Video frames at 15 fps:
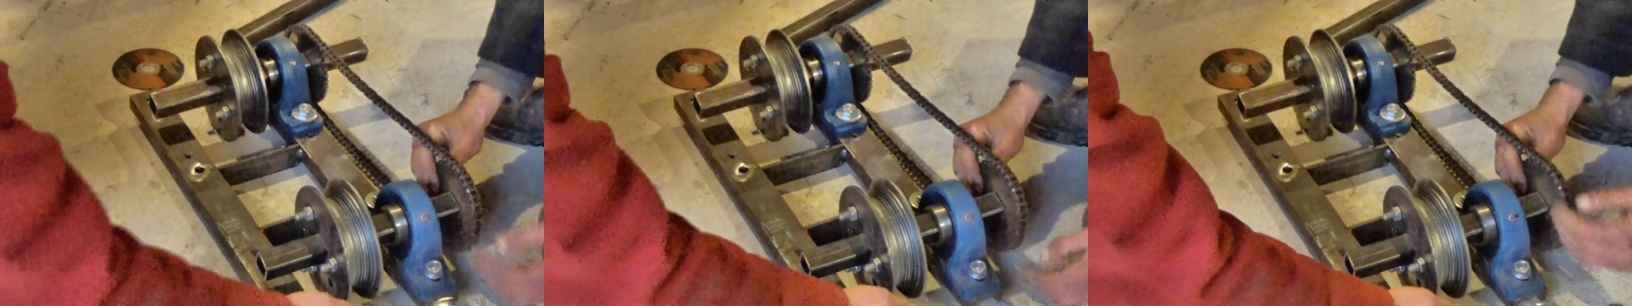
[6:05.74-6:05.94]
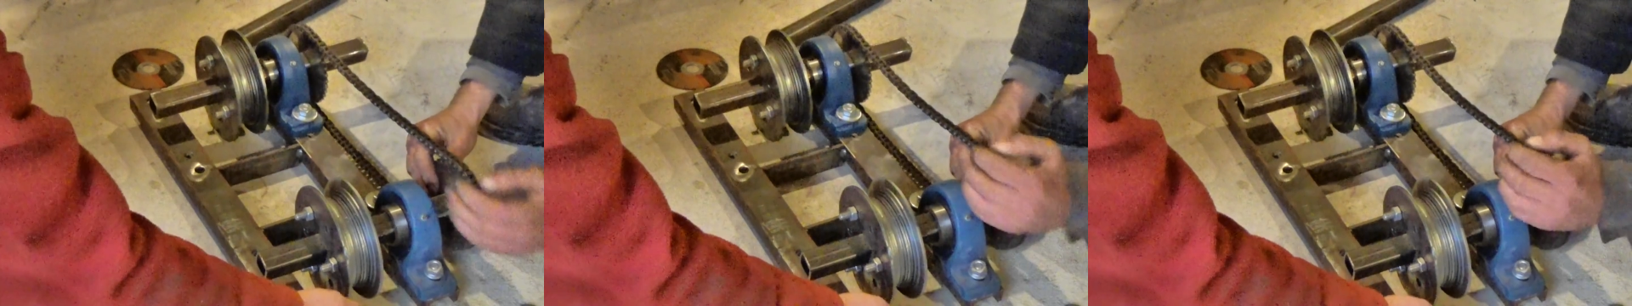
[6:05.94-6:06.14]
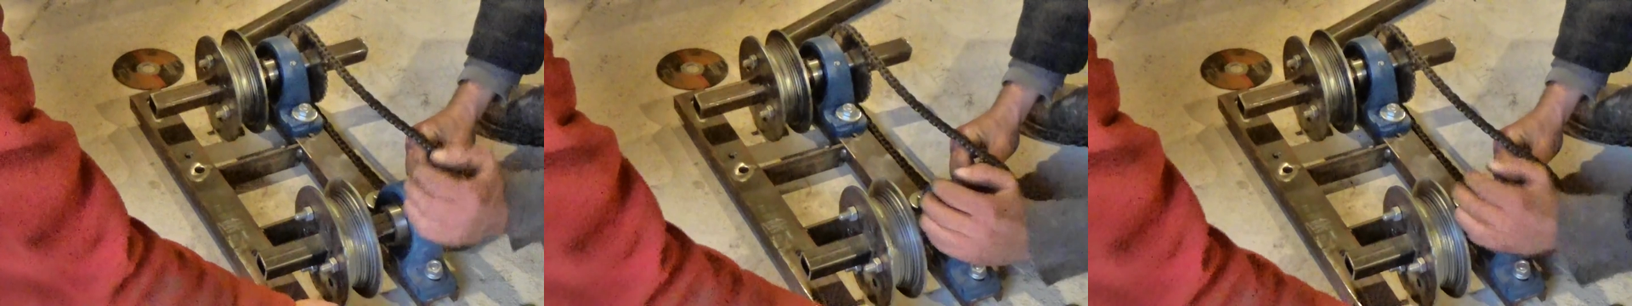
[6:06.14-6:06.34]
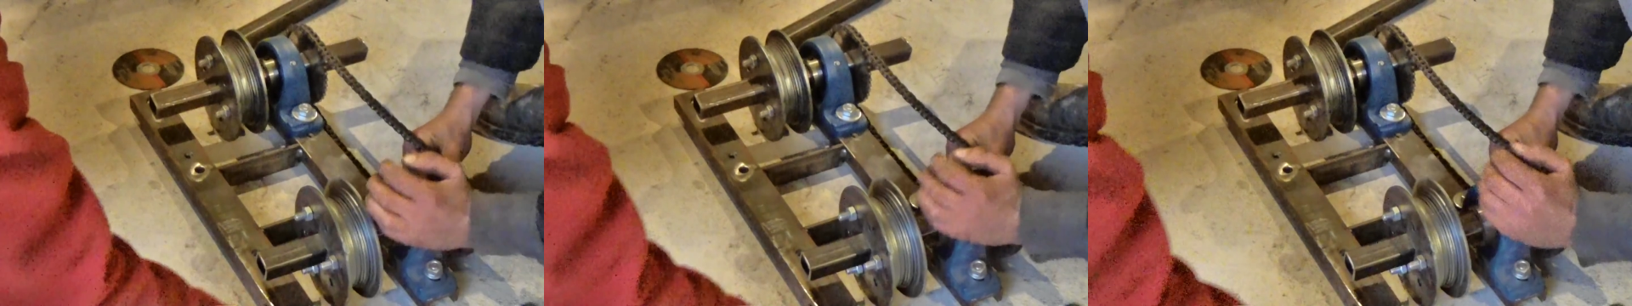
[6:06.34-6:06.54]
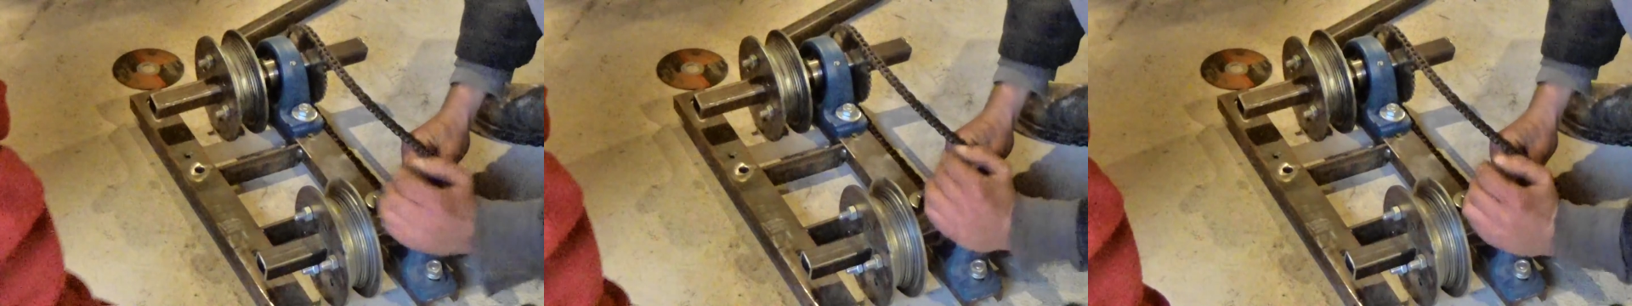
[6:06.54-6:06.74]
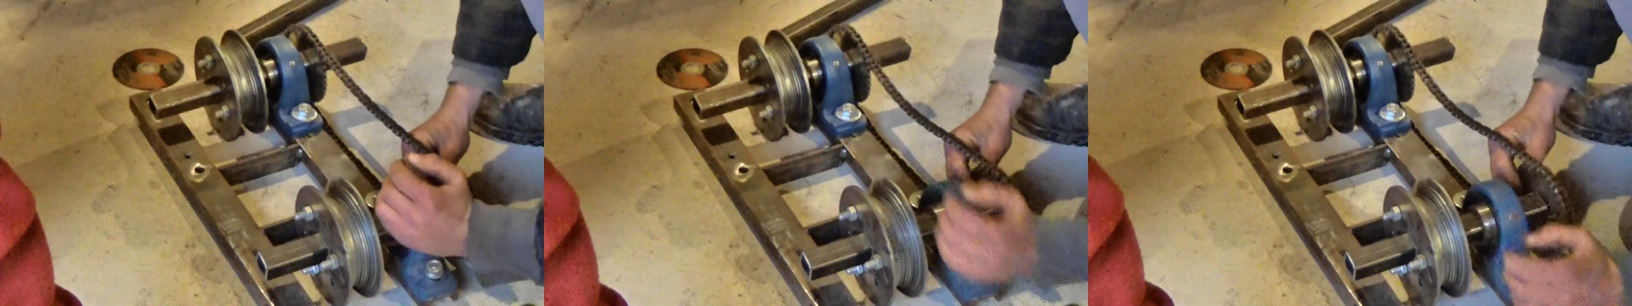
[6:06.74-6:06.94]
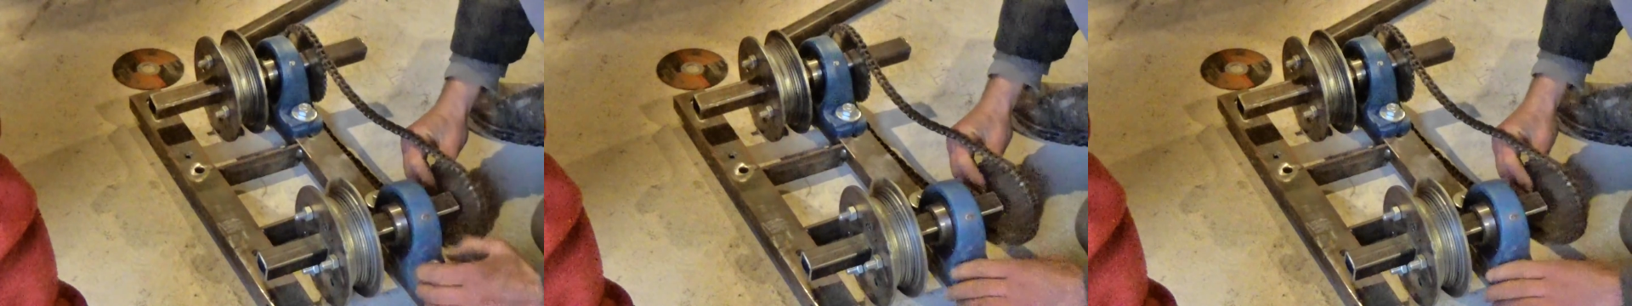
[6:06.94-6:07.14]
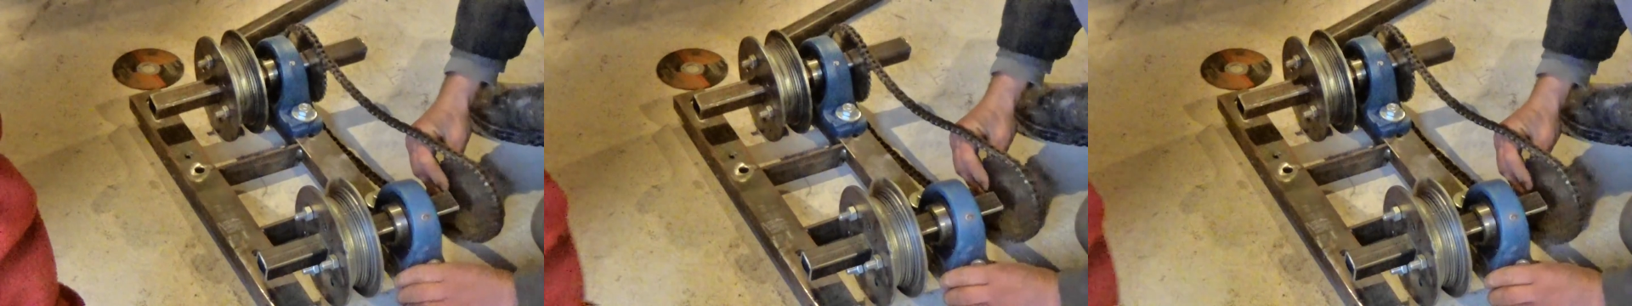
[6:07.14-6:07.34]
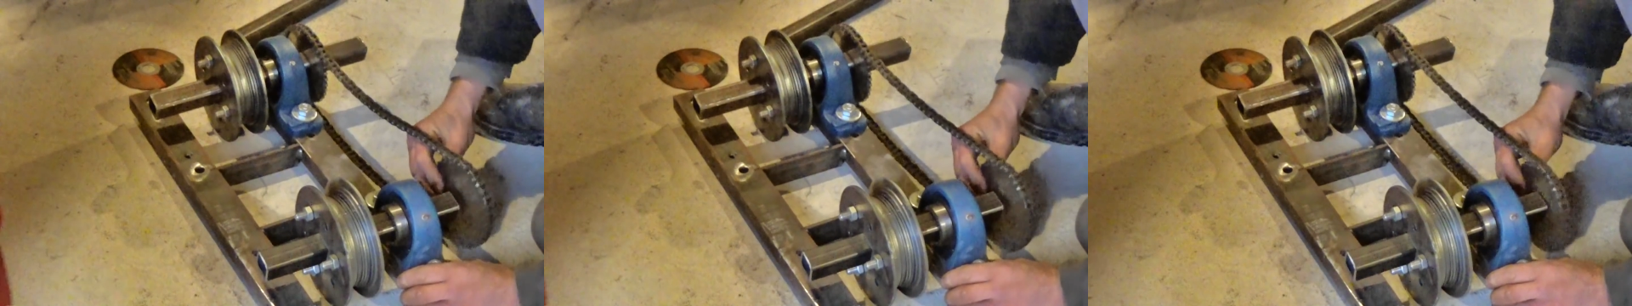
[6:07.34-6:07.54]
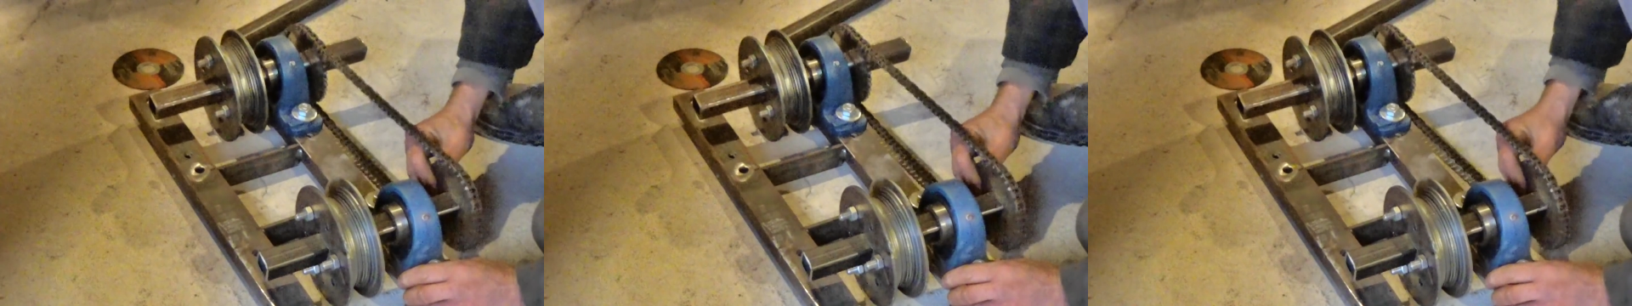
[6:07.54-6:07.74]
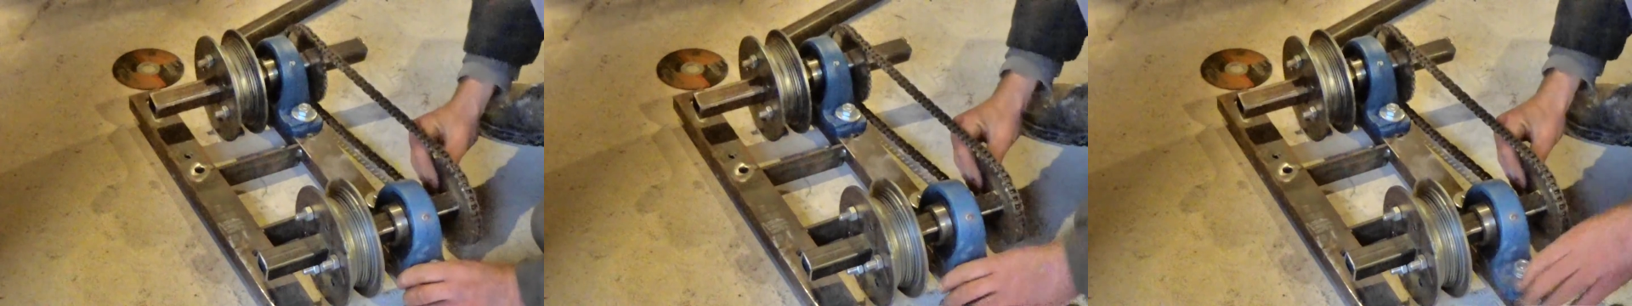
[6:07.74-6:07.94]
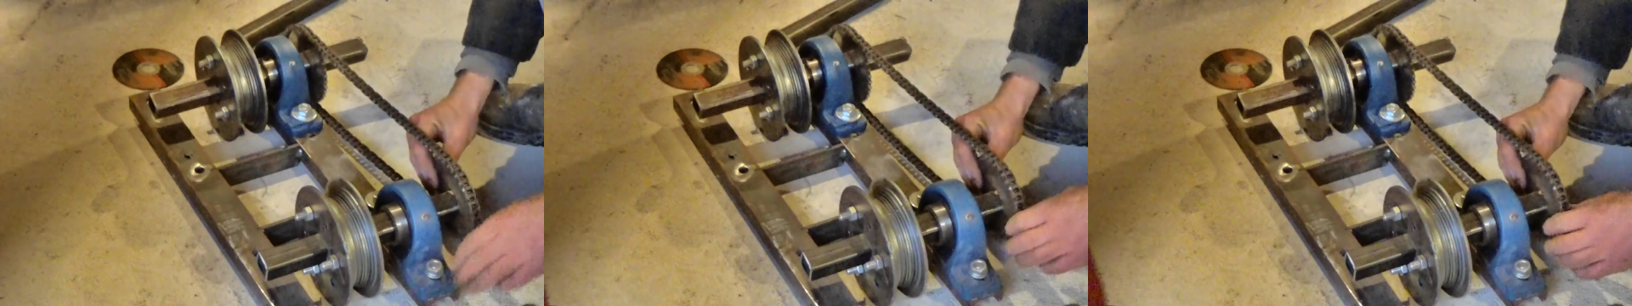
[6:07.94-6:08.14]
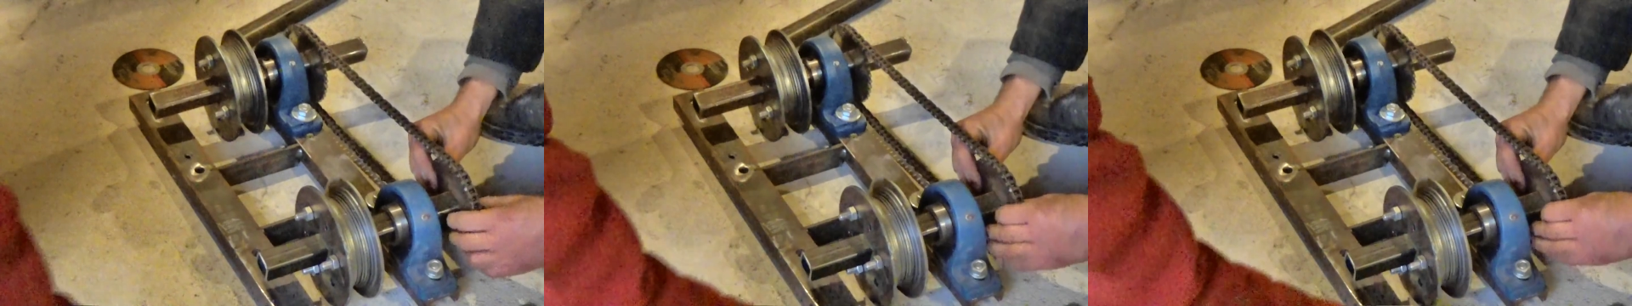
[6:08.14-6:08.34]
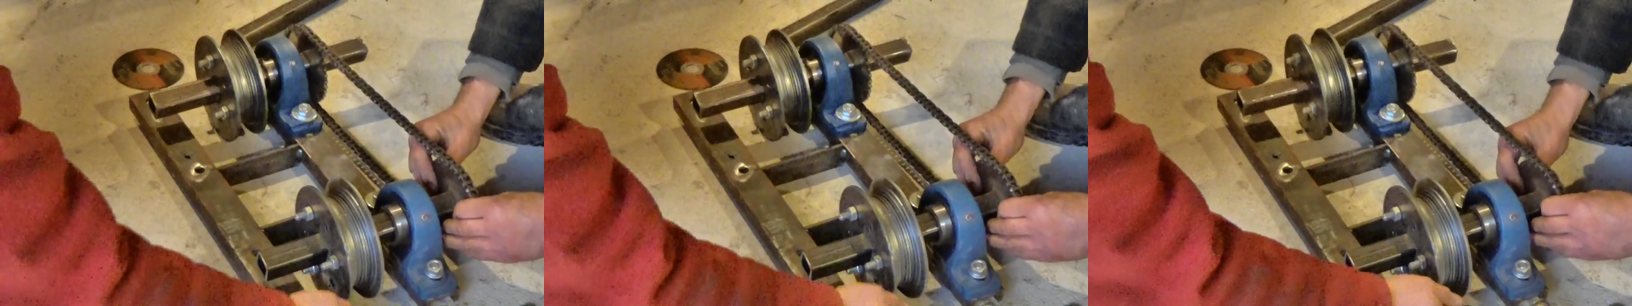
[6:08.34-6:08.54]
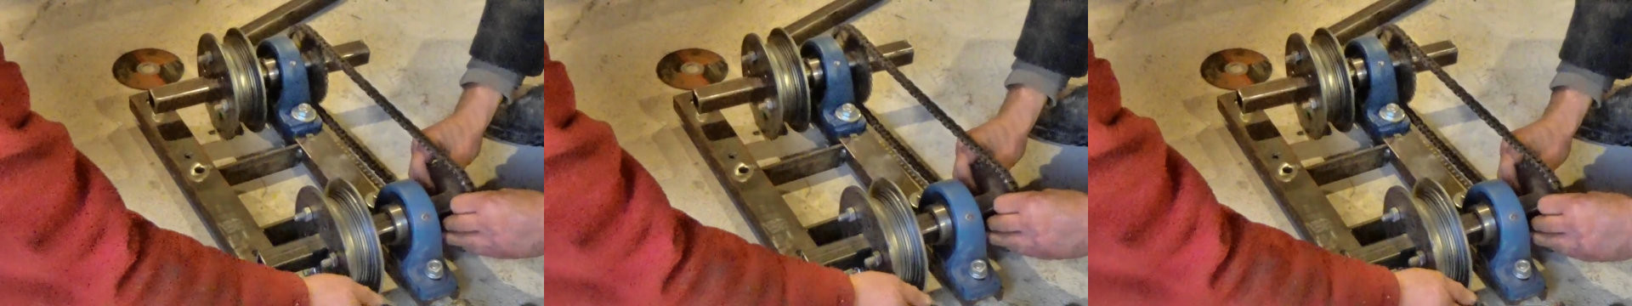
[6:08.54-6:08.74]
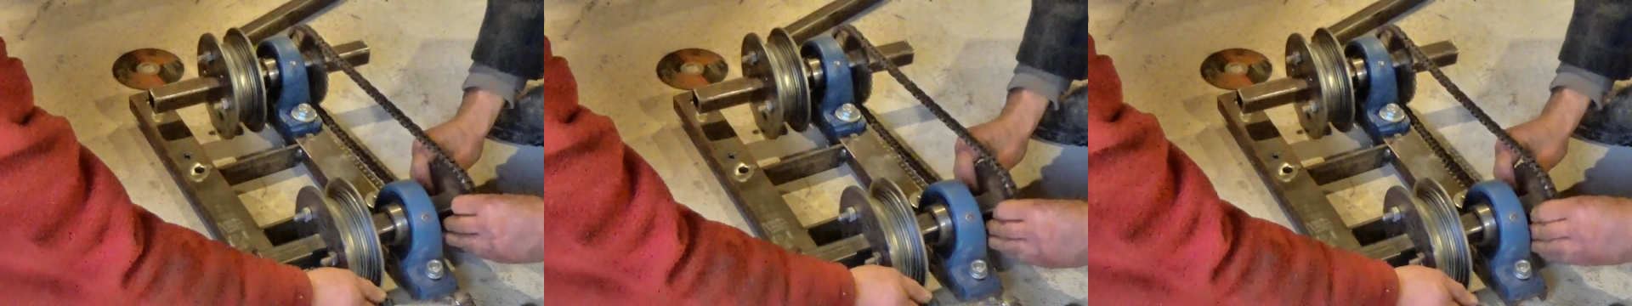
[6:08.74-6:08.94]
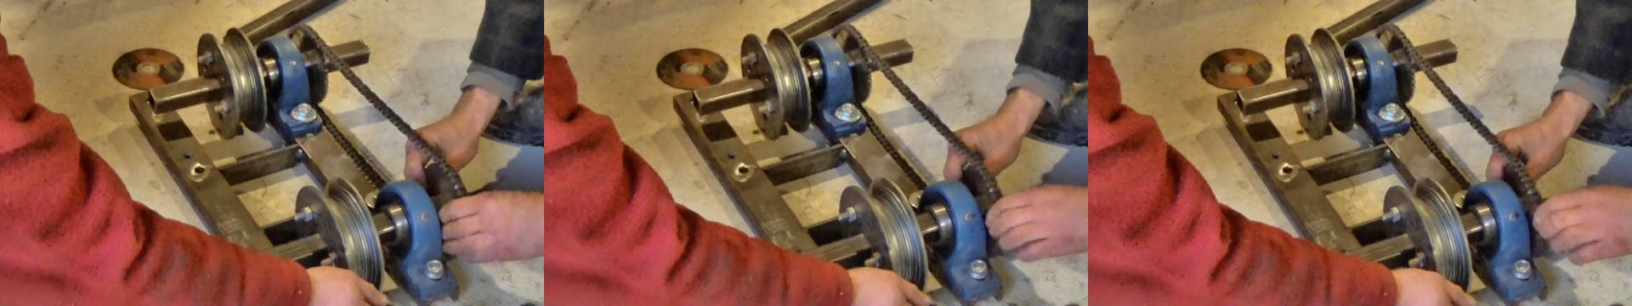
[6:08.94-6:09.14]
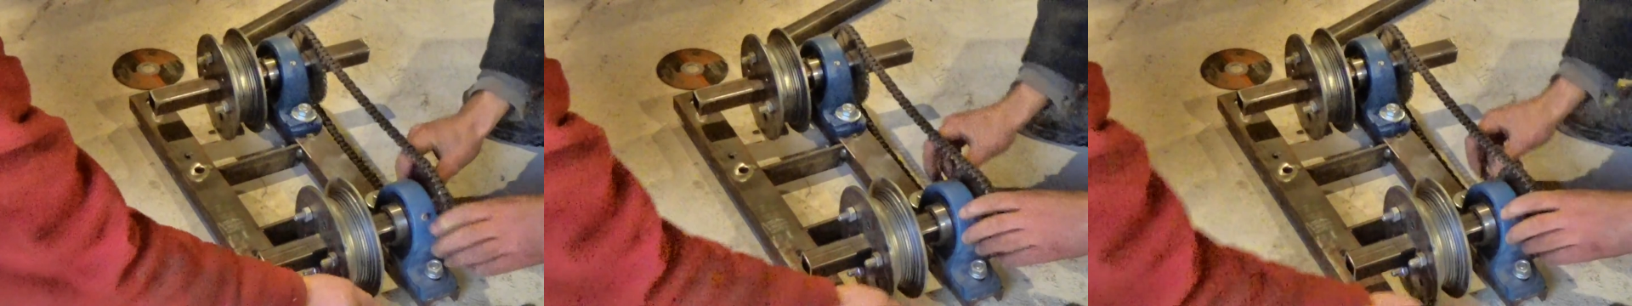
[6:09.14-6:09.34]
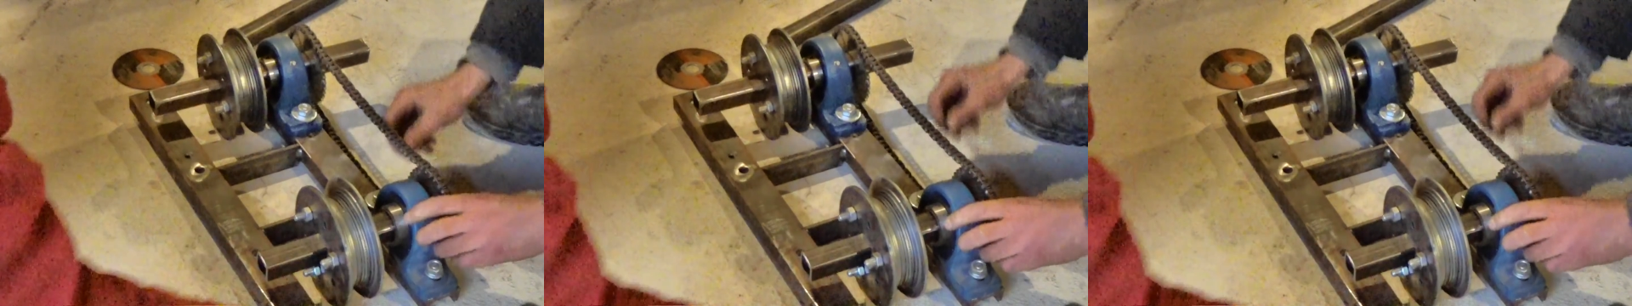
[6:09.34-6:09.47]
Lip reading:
[unreadable: no face in view]